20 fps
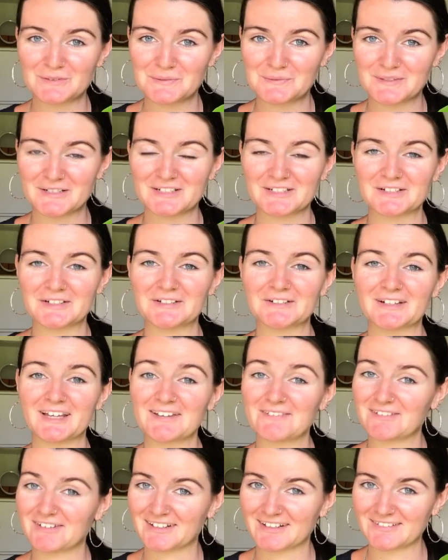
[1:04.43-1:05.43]
to a window,
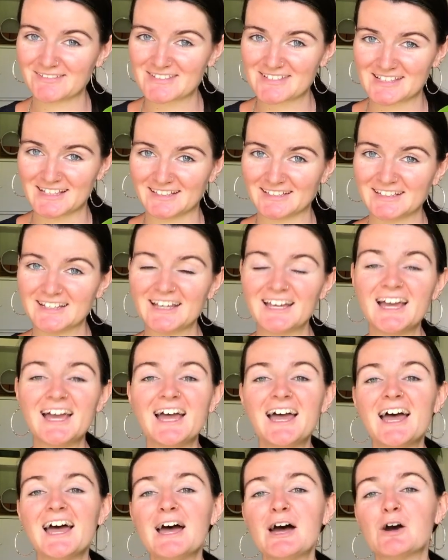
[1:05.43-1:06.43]
give it enough sun.
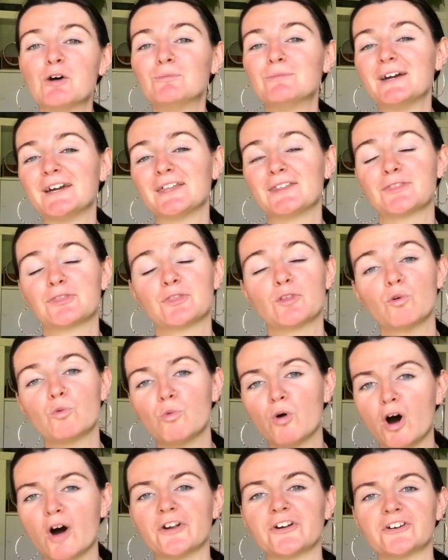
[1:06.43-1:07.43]
With the
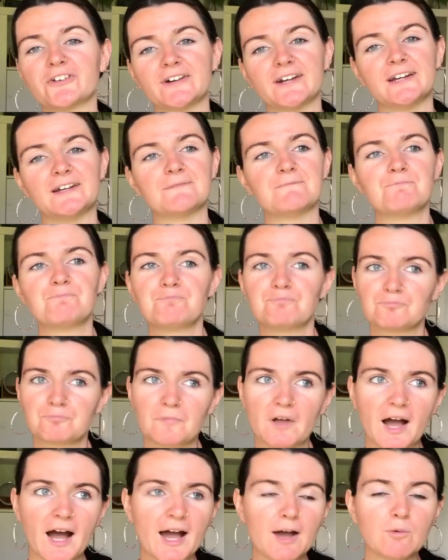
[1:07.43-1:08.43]
watering,
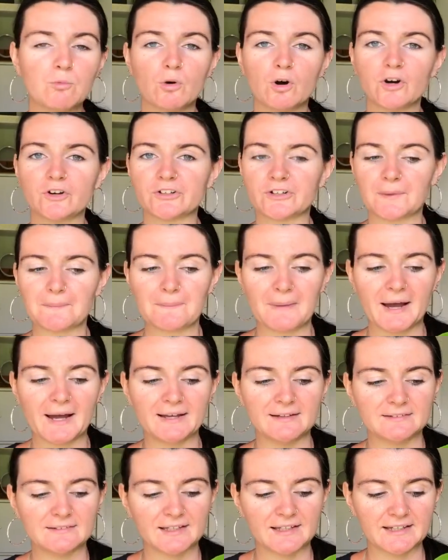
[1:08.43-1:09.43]
I water
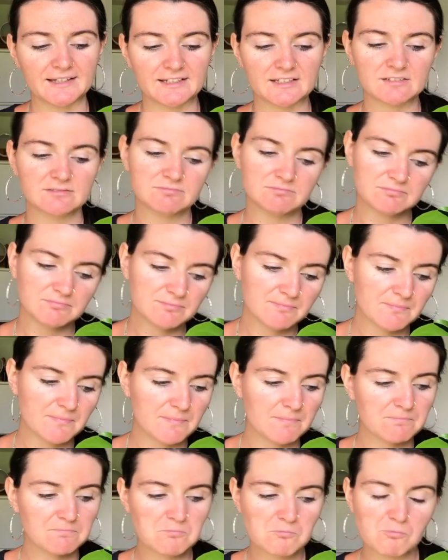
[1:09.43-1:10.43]
mine like
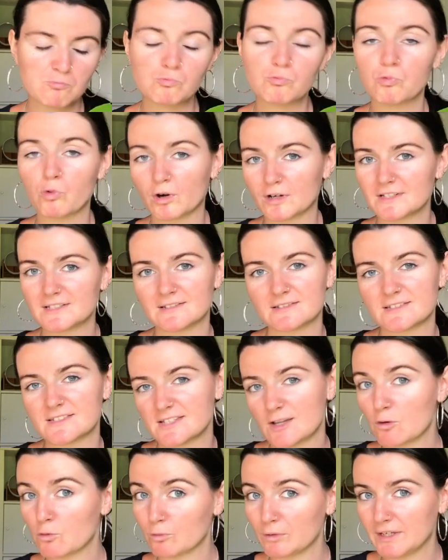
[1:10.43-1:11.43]

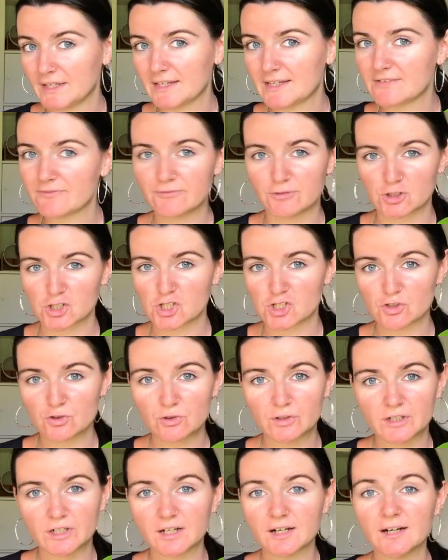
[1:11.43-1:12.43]
once a week for
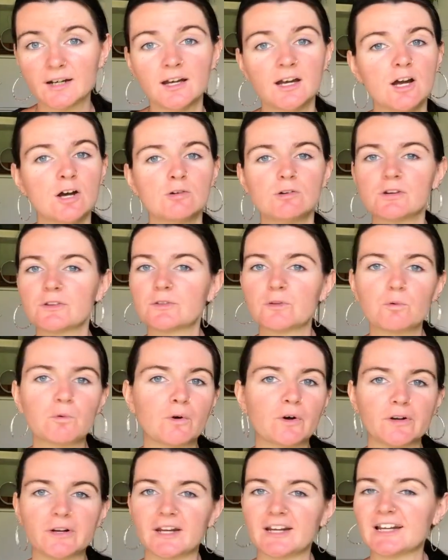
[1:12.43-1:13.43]
sure. With the
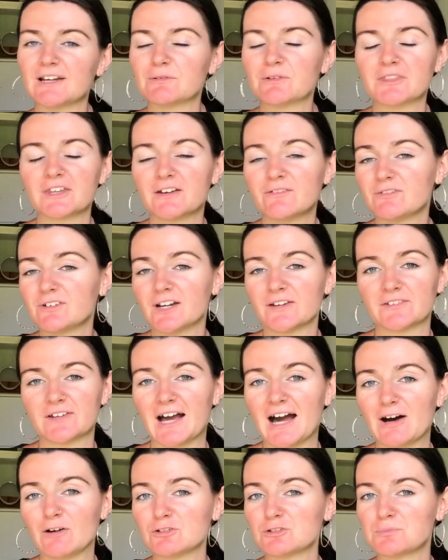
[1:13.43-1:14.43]
watering, like with every other
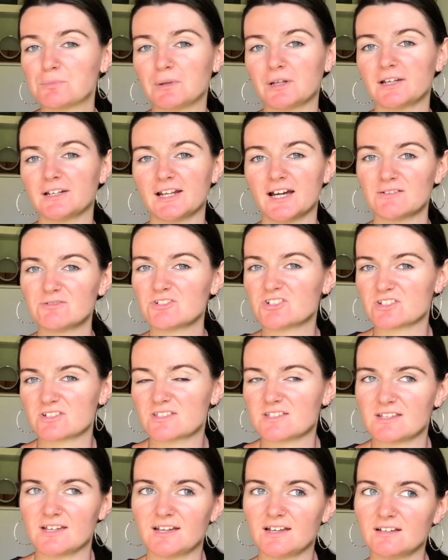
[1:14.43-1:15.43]
houseplant, I would
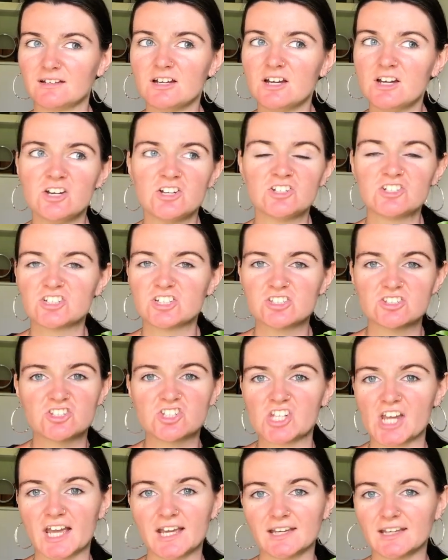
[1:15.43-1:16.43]
just say just
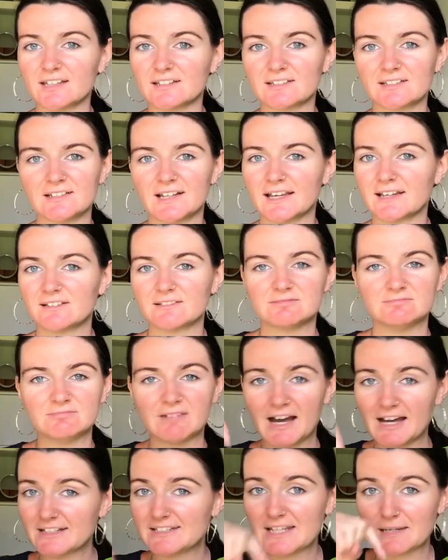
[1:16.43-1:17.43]
check it. Like
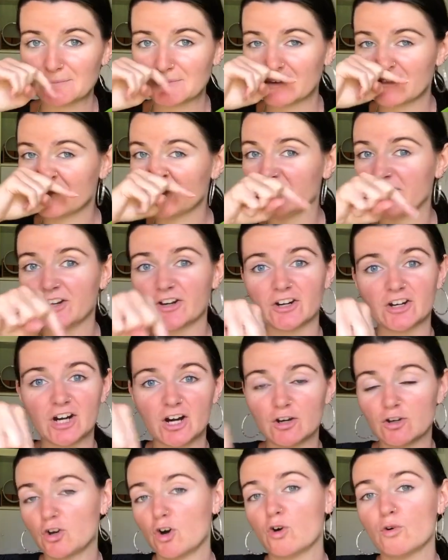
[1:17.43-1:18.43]
I take my finger,
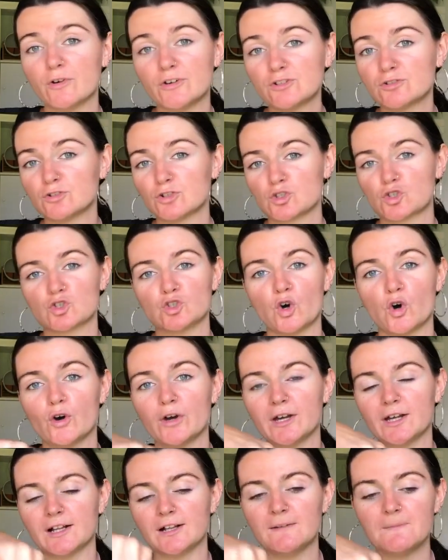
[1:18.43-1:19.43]
I go into the
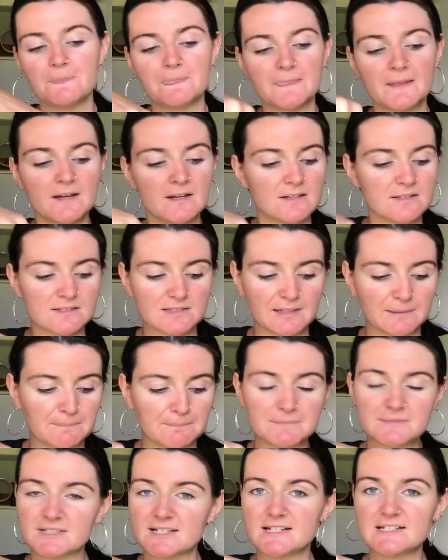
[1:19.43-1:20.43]
soil
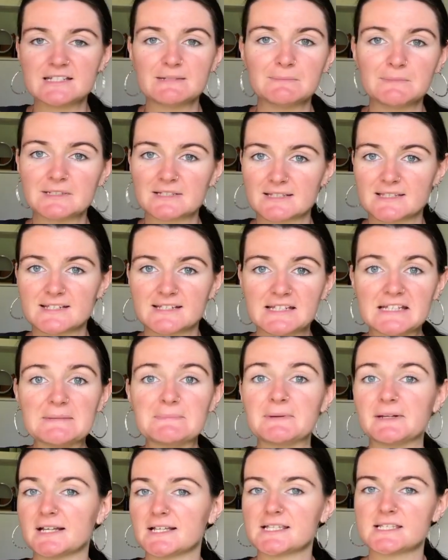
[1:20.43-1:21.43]
some centimeters
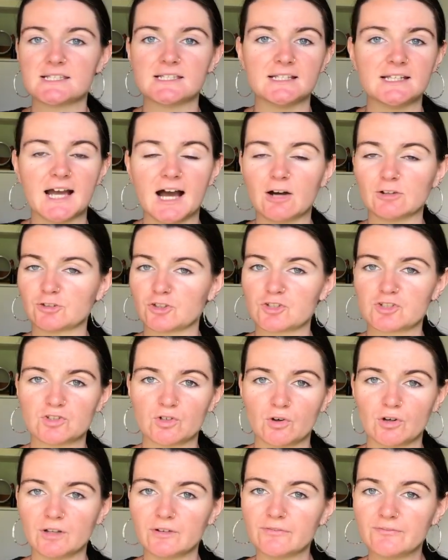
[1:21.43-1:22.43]
deep and I see how the
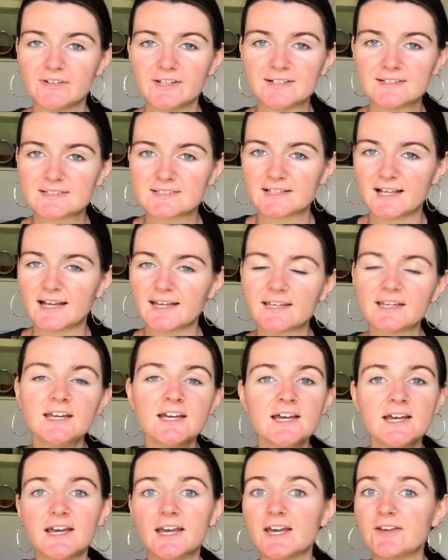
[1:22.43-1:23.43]
soil feels like.
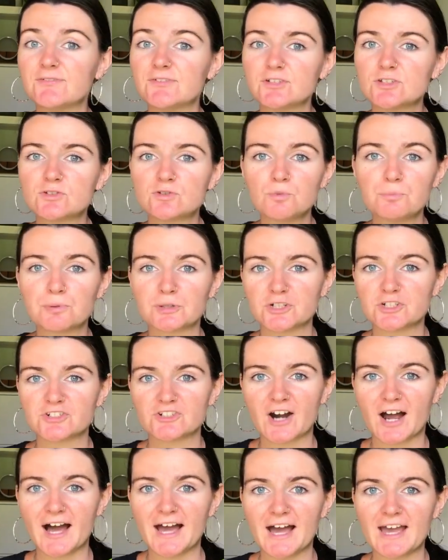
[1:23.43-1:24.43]
If it's super
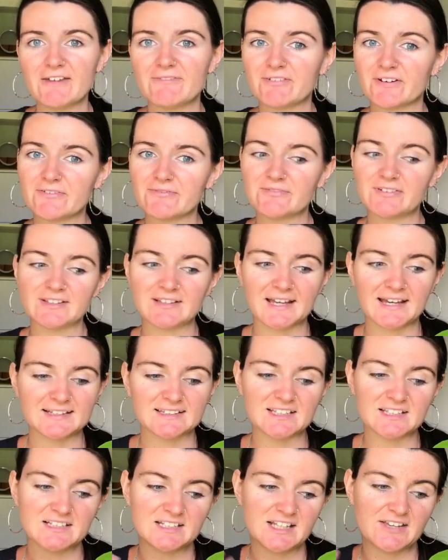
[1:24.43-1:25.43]
dry, if I feel like
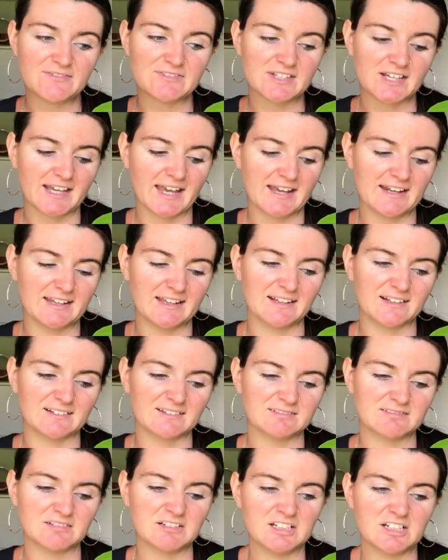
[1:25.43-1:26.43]
the leaves are
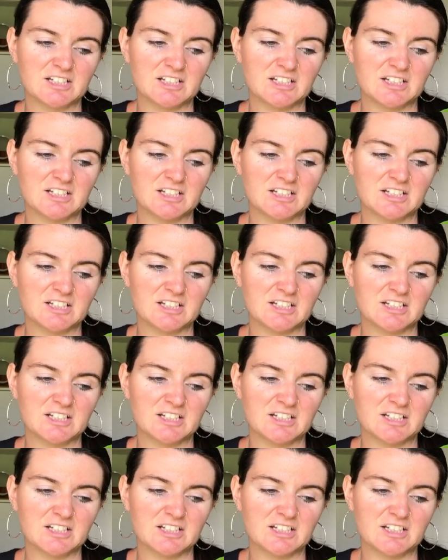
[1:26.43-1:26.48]
getting